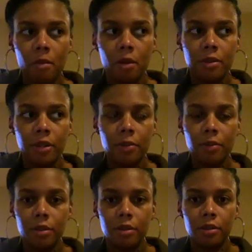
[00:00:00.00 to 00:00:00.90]
she
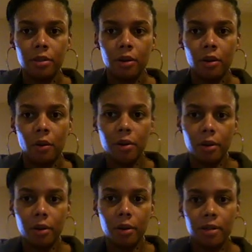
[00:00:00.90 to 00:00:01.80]
was going on
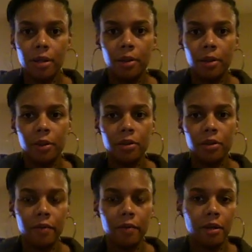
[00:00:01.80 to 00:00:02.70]
the bus, and the bus
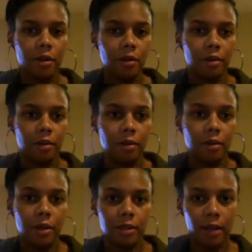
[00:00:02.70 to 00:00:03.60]
driver didn't
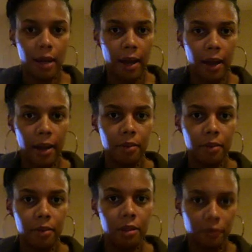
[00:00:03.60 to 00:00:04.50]
think she had
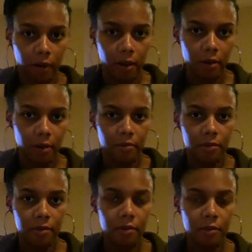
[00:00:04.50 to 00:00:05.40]
bus fare,
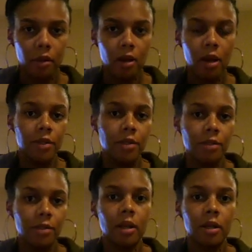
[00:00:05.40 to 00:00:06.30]
and she
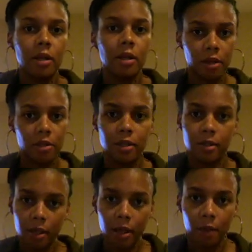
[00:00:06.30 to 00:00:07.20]
was telling him that she
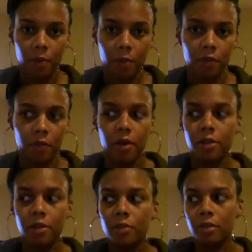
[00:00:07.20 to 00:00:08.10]
did have bus fare, and
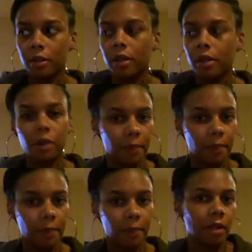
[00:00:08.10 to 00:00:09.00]
she was looking in her
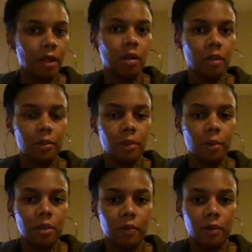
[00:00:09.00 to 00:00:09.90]
purse to get the
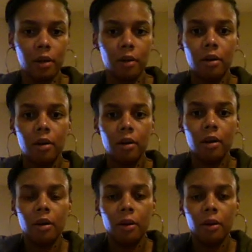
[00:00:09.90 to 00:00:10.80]
bus fare.
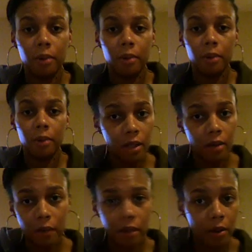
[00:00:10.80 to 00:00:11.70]
When I looked at the
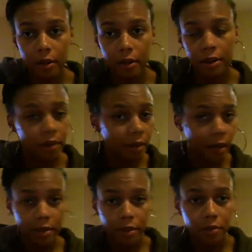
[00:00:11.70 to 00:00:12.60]
video, it didn't look
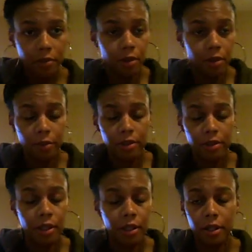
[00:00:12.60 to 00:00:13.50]
like she was in a rush to
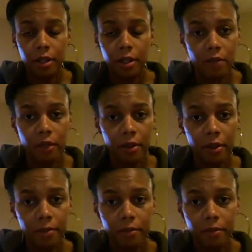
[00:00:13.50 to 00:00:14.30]
get any bus fare.